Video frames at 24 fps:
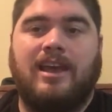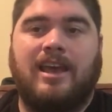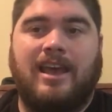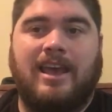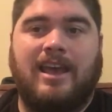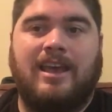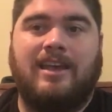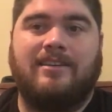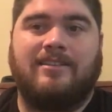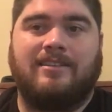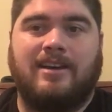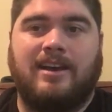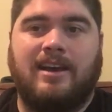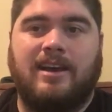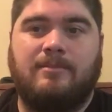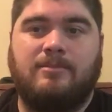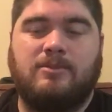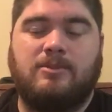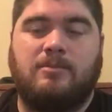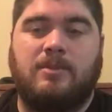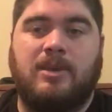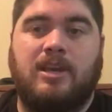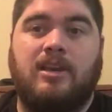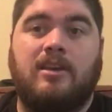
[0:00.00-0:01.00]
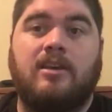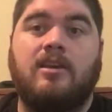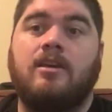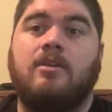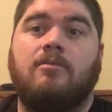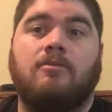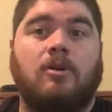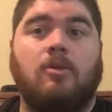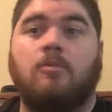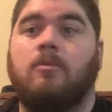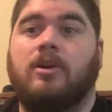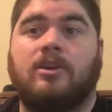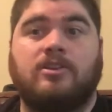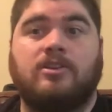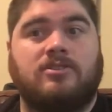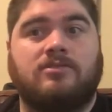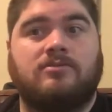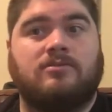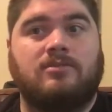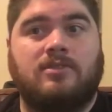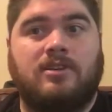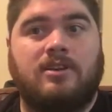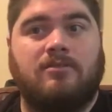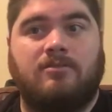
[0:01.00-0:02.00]
a times b. Well, it works
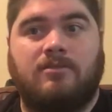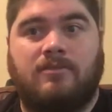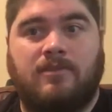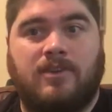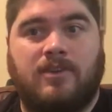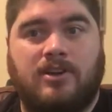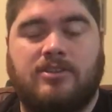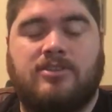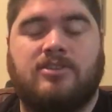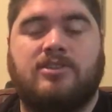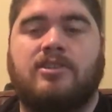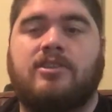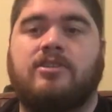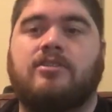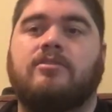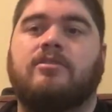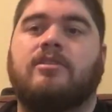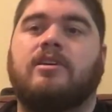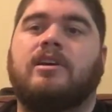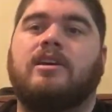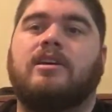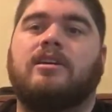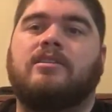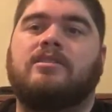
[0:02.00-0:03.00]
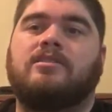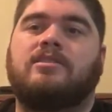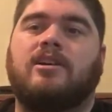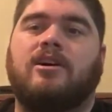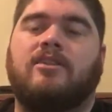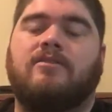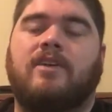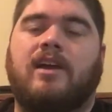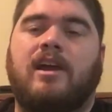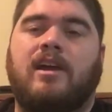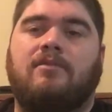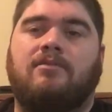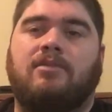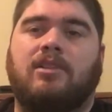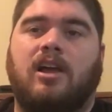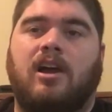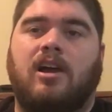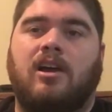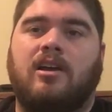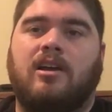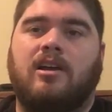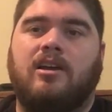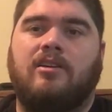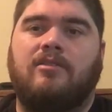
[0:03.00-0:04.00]
in reverse too. So if I have
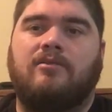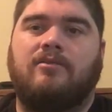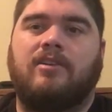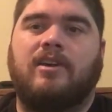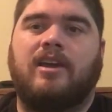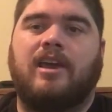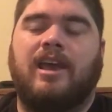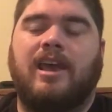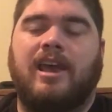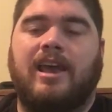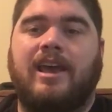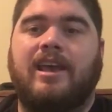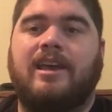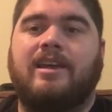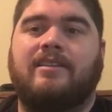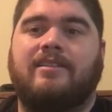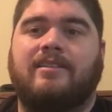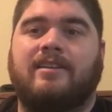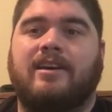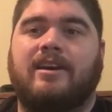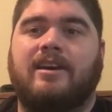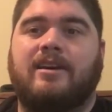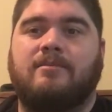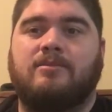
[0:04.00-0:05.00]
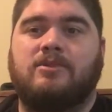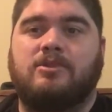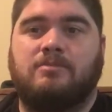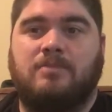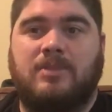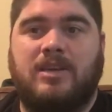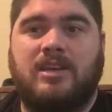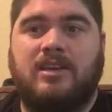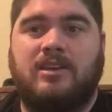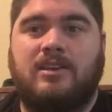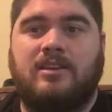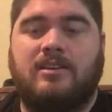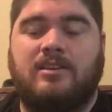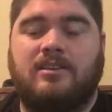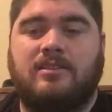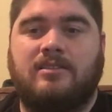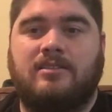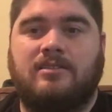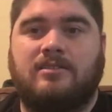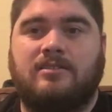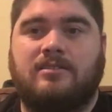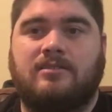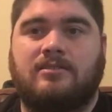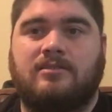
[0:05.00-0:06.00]
log of a times b,
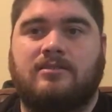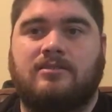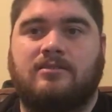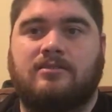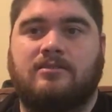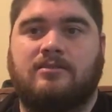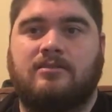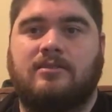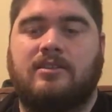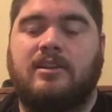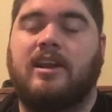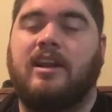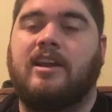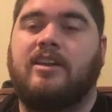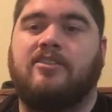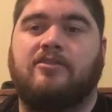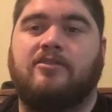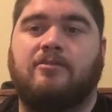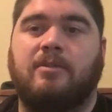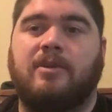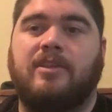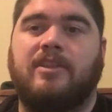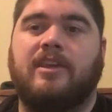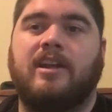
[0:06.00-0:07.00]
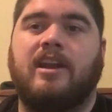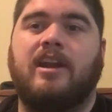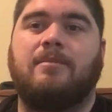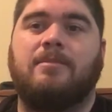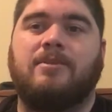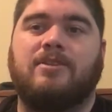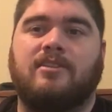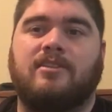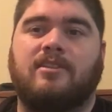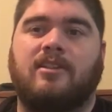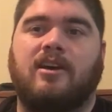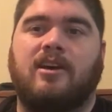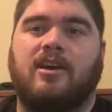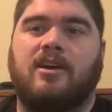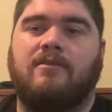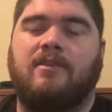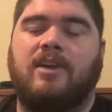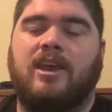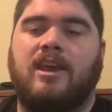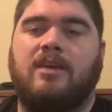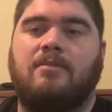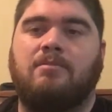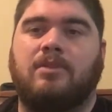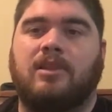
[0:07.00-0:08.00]
then I can split that up into log of
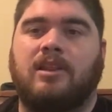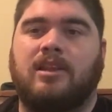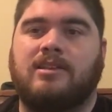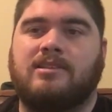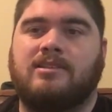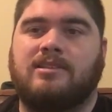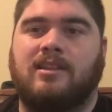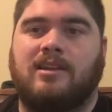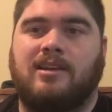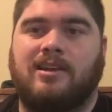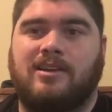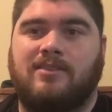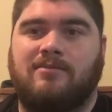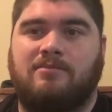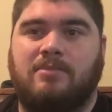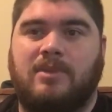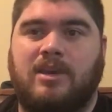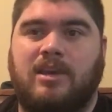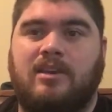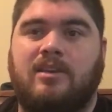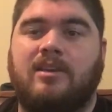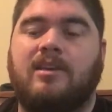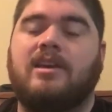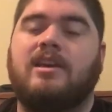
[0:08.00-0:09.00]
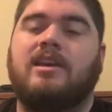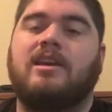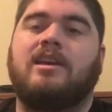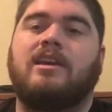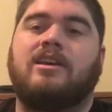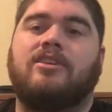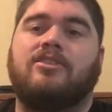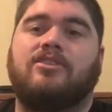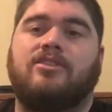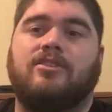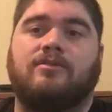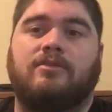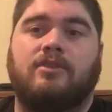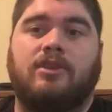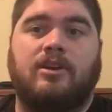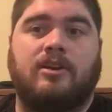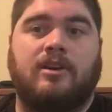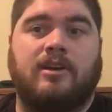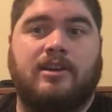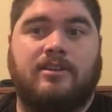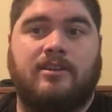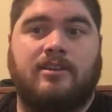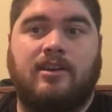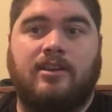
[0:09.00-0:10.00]
a plus log of b. And so if we know
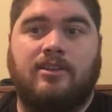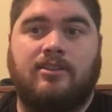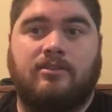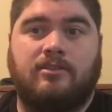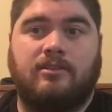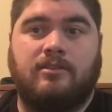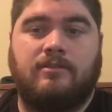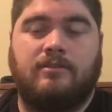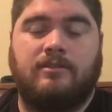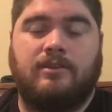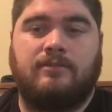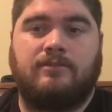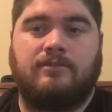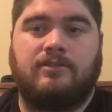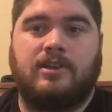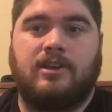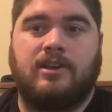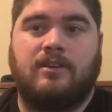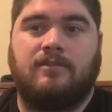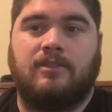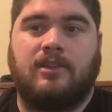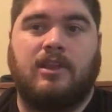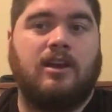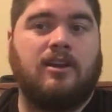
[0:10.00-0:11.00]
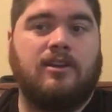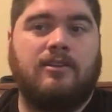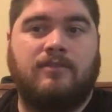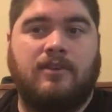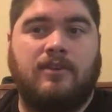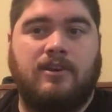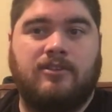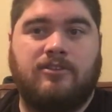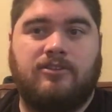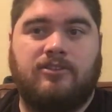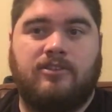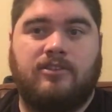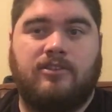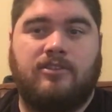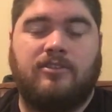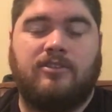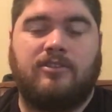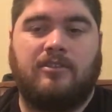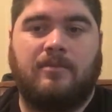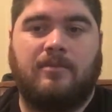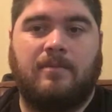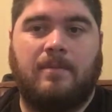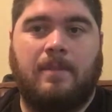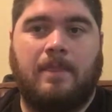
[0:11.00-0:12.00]
how to take derivatives of log
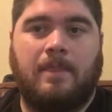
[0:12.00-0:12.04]
functions,